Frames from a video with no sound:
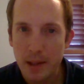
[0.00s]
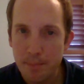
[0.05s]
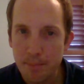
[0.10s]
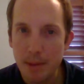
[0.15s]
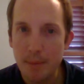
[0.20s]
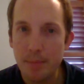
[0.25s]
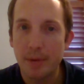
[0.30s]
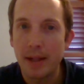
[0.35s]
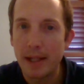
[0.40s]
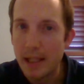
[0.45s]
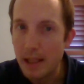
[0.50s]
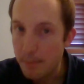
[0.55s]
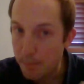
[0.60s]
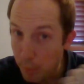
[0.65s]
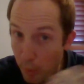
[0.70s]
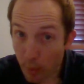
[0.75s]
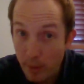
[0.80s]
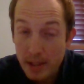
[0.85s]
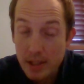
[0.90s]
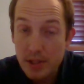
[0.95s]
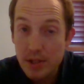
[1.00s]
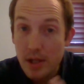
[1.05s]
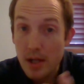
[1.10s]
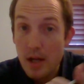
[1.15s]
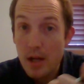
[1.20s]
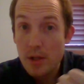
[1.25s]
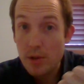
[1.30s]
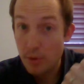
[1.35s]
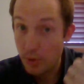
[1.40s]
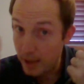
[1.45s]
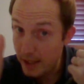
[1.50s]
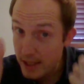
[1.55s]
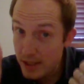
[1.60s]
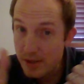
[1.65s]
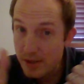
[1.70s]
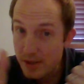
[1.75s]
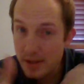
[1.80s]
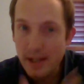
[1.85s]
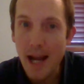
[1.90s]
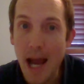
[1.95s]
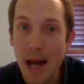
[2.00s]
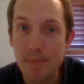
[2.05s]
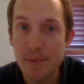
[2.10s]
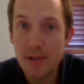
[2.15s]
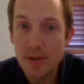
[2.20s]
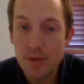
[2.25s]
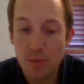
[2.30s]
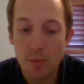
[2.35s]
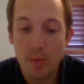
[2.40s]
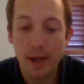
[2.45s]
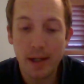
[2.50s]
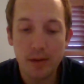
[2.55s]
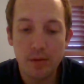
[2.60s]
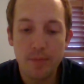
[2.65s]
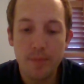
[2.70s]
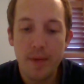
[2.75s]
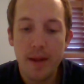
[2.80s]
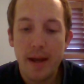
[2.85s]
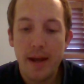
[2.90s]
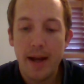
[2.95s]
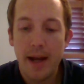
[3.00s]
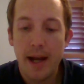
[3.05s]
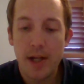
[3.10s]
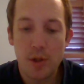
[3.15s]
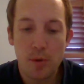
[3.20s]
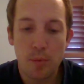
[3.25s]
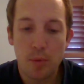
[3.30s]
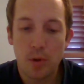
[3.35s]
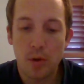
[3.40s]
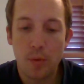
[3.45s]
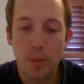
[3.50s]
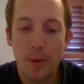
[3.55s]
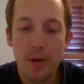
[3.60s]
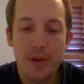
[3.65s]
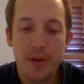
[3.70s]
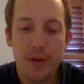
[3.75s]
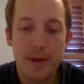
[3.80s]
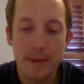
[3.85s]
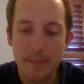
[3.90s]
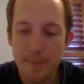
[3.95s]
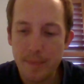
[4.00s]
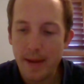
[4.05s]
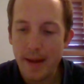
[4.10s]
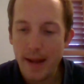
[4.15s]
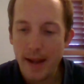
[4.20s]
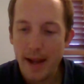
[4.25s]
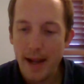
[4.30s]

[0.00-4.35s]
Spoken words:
people that he appoints to his cabinet to reign and to work with him.